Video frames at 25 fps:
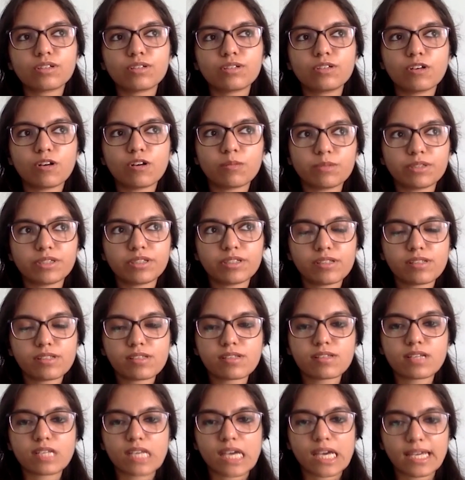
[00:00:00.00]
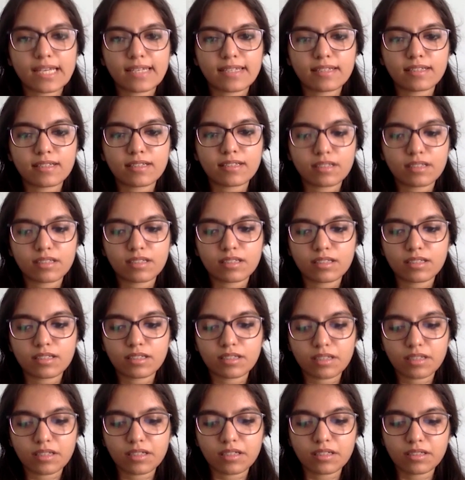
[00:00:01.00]
Dominant strand in
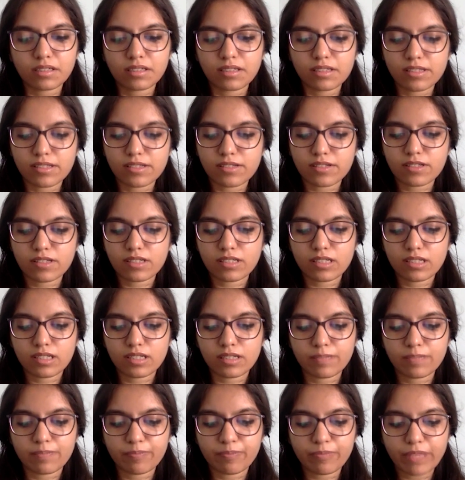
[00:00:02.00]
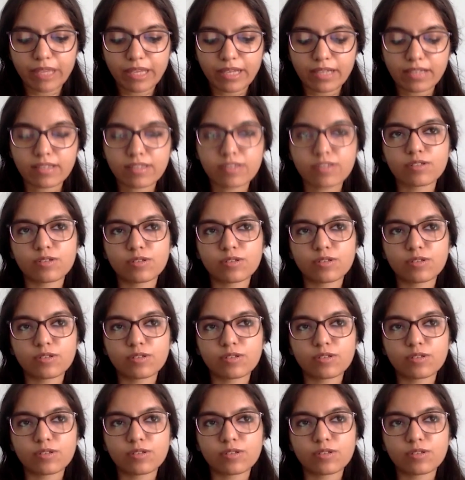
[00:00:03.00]
Indian history, at least